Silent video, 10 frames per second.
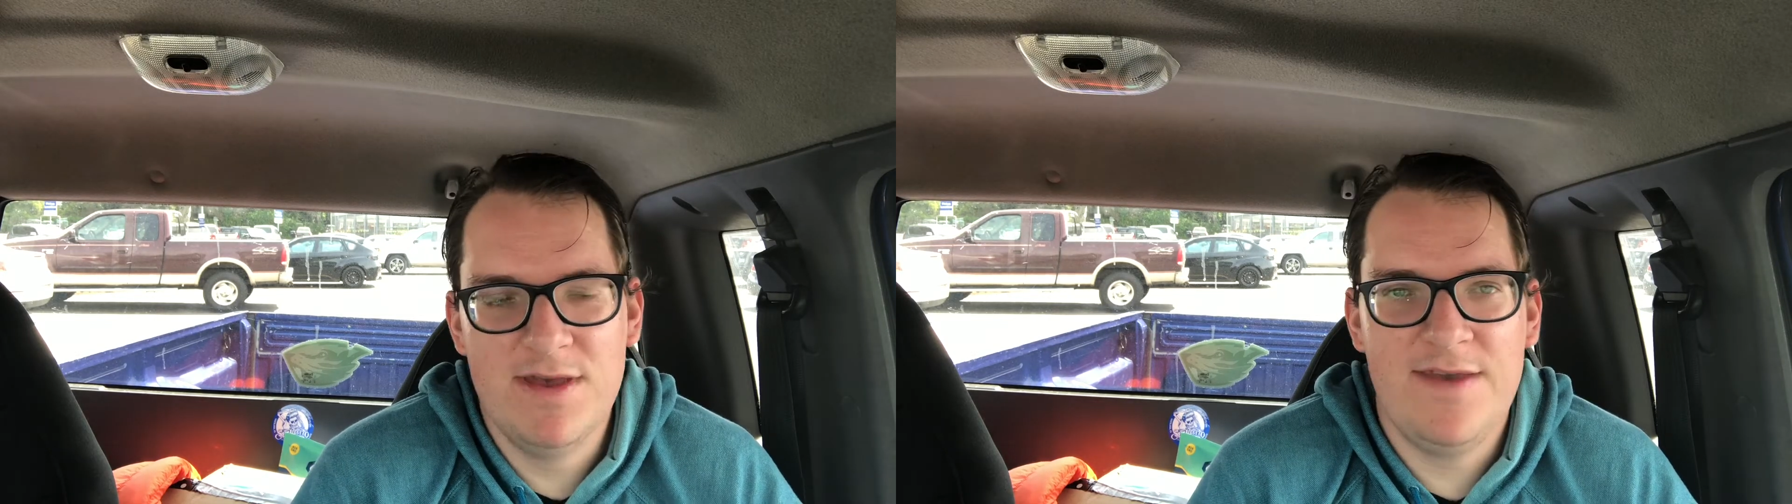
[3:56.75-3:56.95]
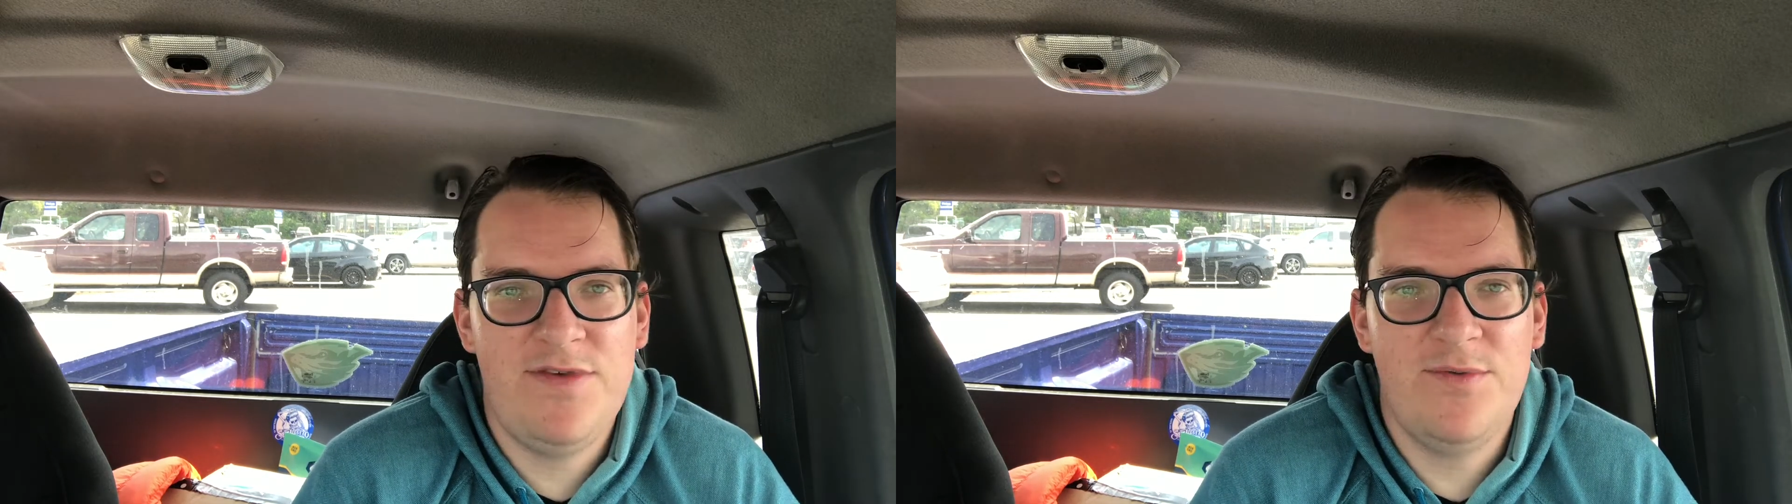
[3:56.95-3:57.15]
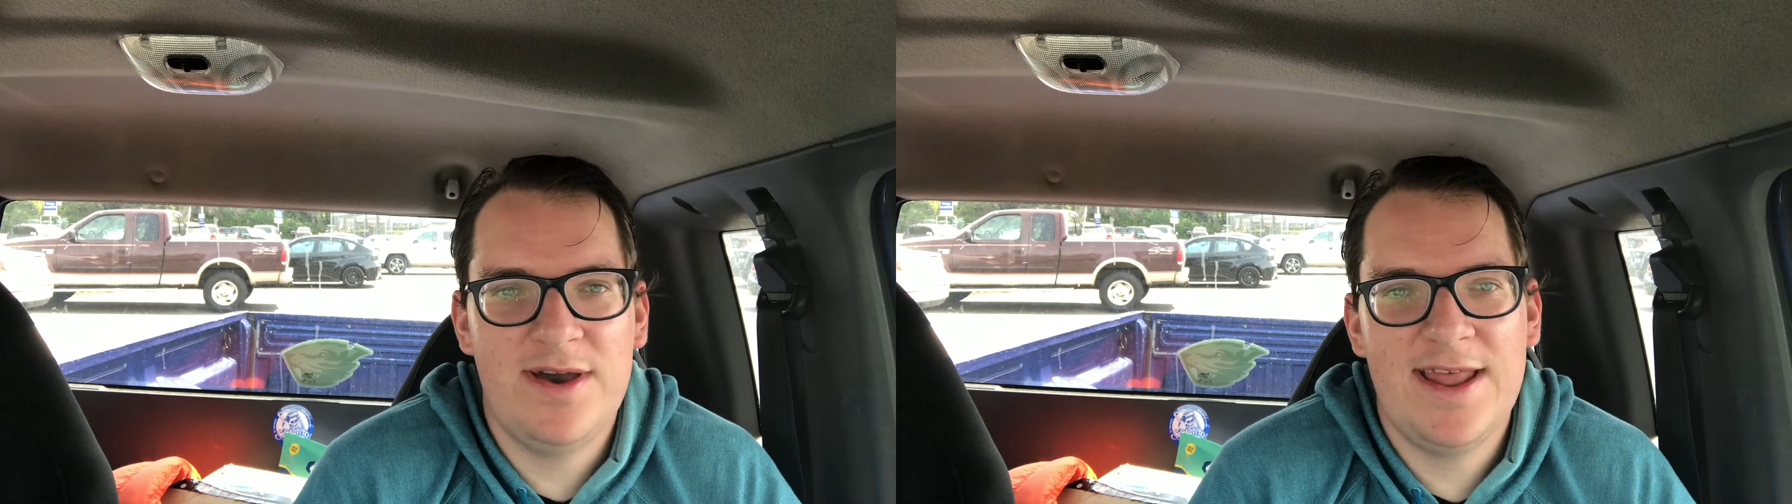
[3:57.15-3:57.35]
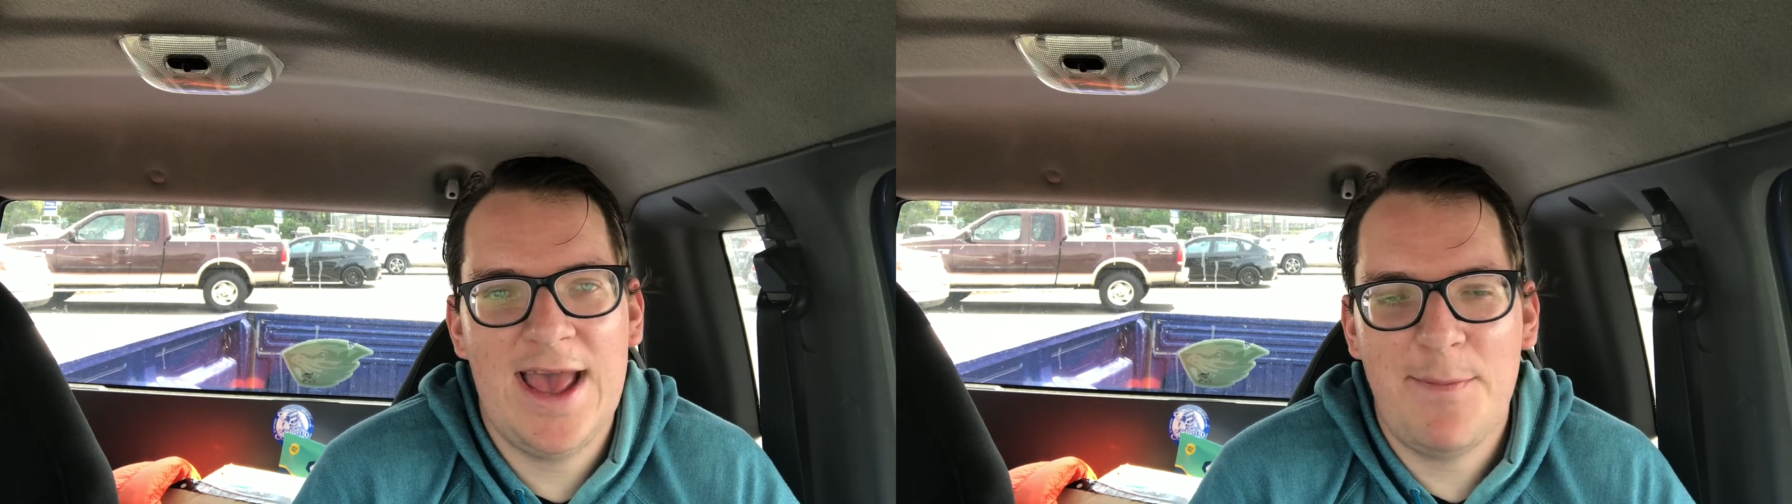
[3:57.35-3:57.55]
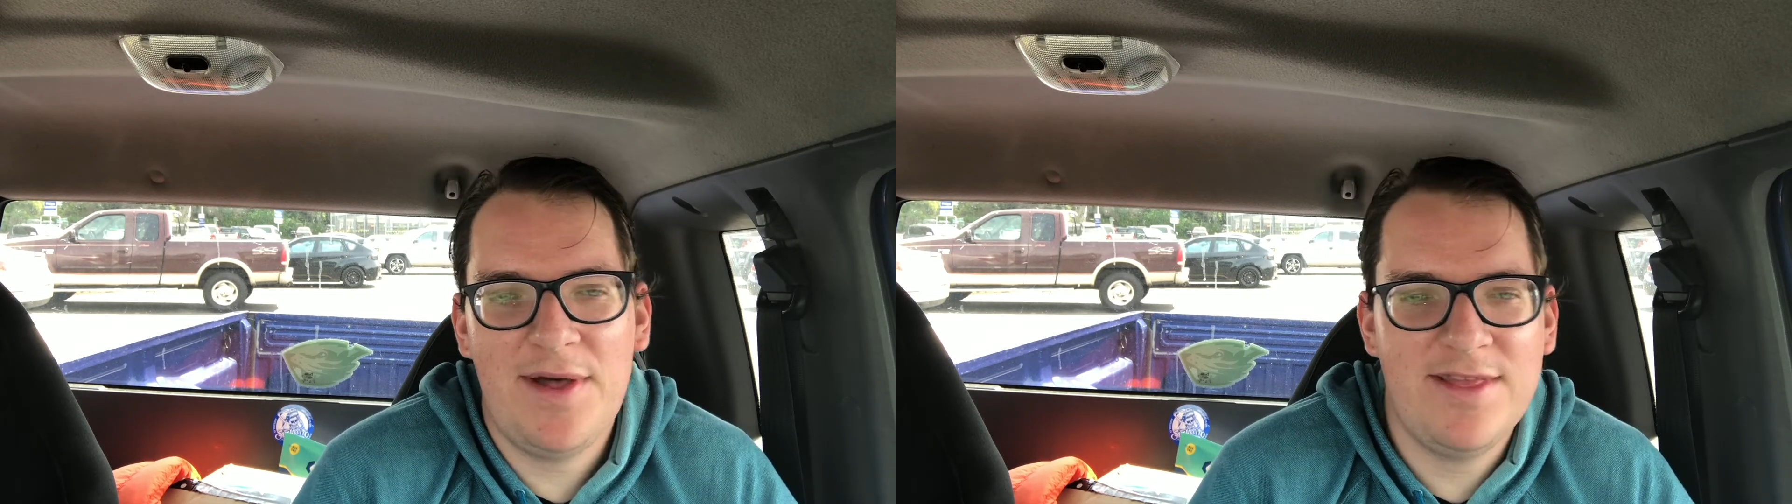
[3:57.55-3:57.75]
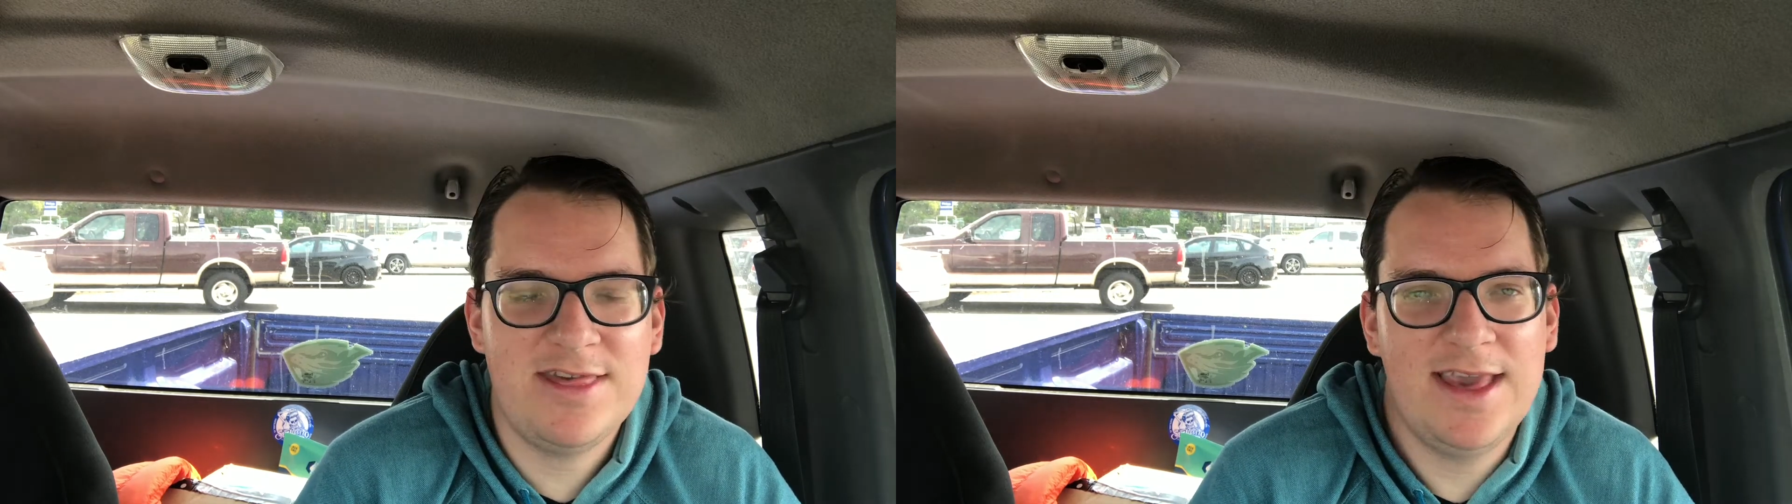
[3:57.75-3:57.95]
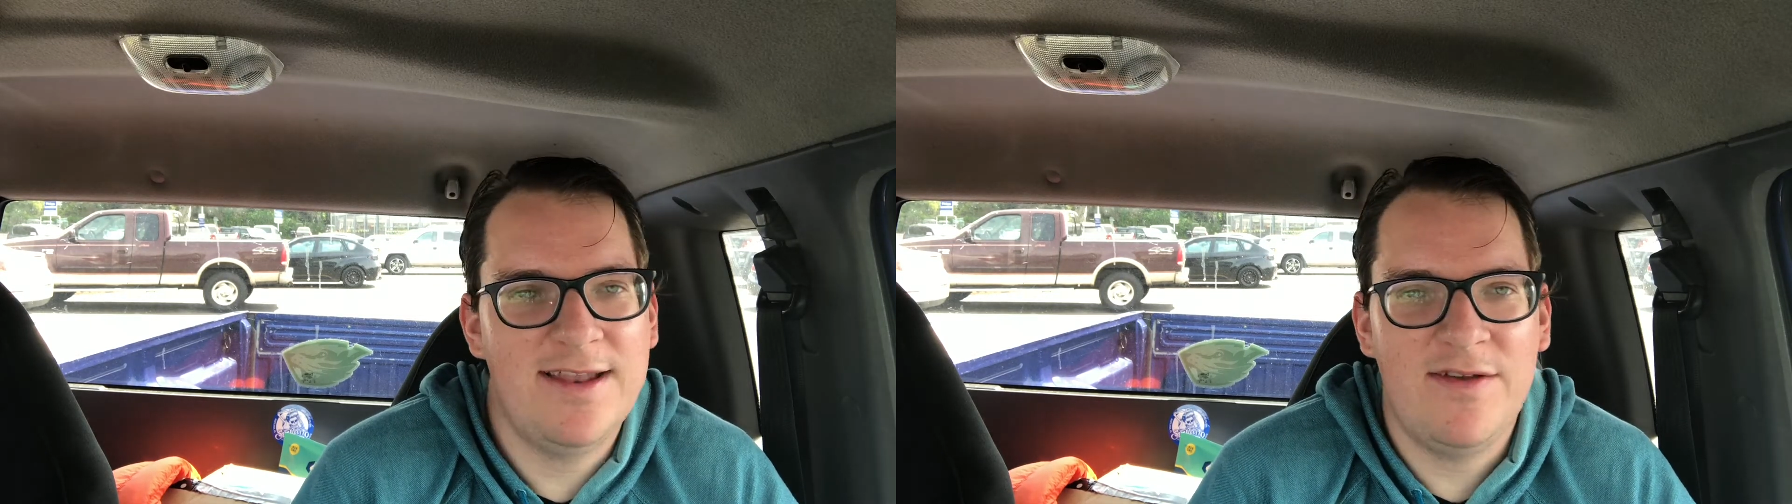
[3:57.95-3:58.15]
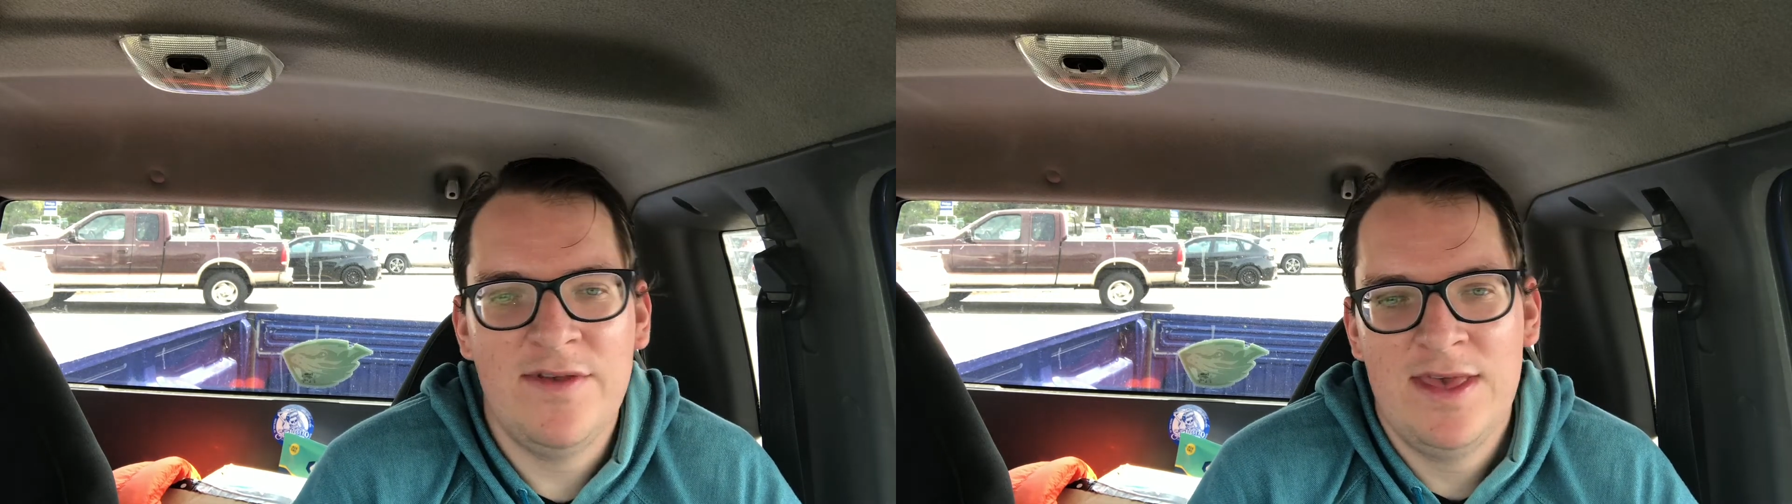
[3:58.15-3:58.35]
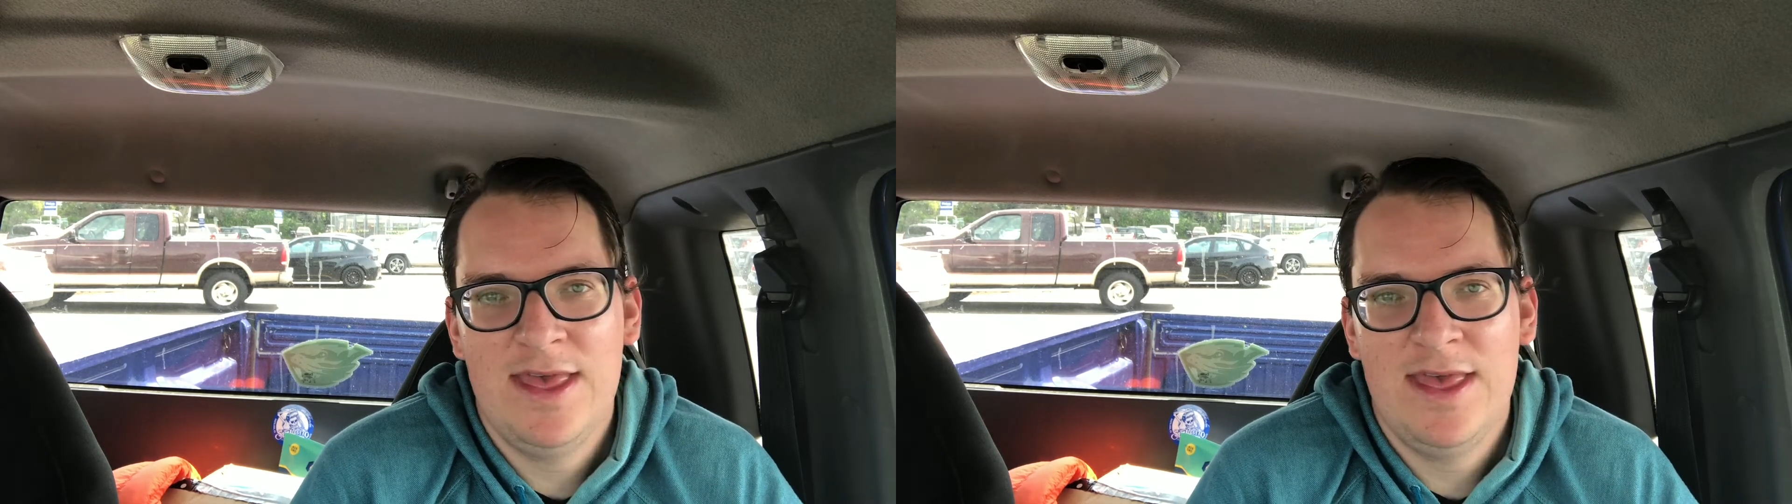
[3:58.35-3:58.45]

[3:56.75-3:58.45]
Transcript: if you want to help out the channel